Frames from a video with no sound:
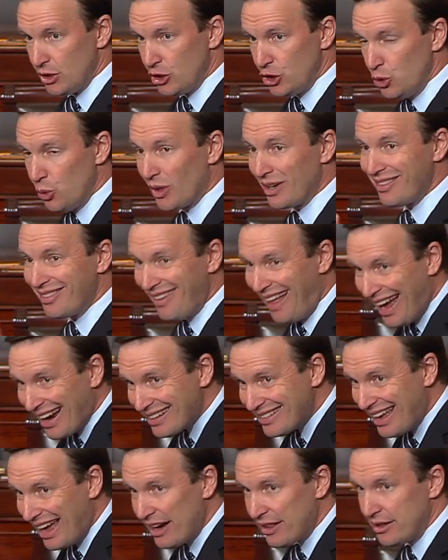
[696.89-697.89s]
you are
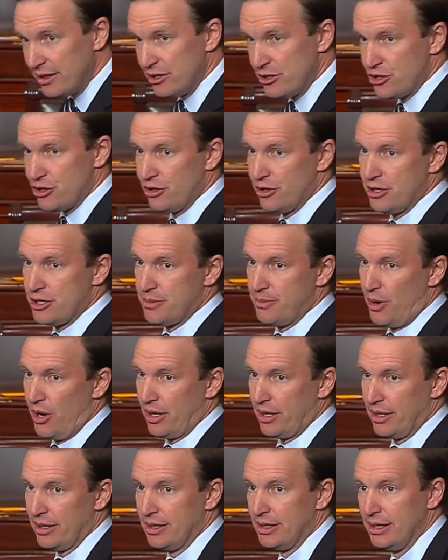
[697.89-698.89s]
locked out of the insurance
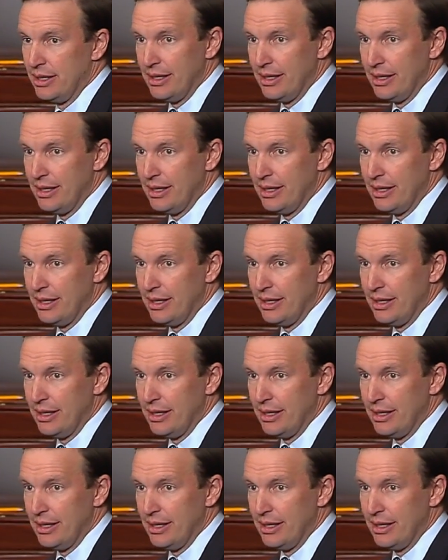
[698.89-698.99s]
market.